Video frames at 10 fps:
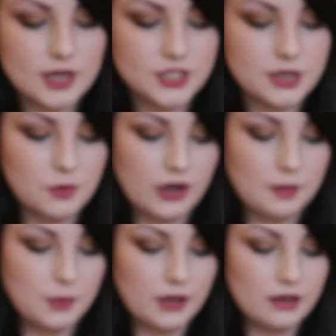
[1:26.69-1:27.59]
quite
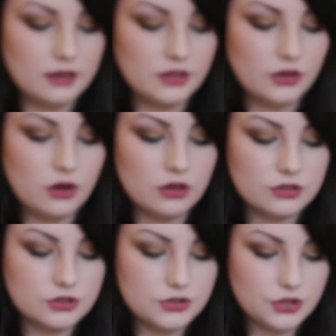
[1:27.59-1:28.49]
shimmery, but
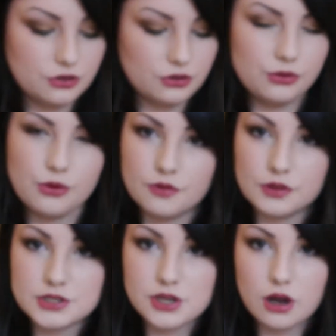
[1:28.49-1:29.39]
not too over
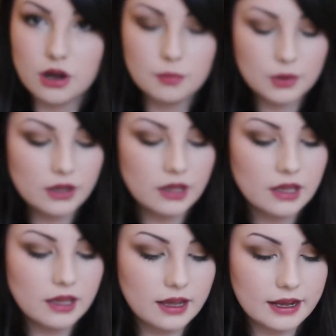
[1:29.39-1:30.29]
the top.
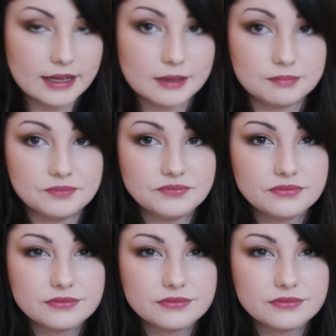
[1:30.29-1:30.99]
Um,